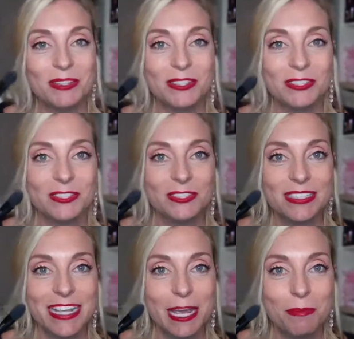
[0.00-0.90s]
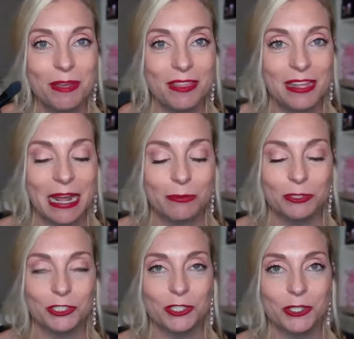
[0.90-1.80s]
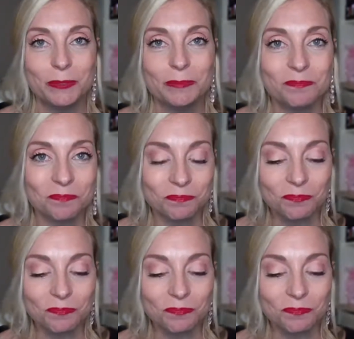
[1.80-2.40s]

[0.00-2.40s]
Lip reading: Little tip that I will show you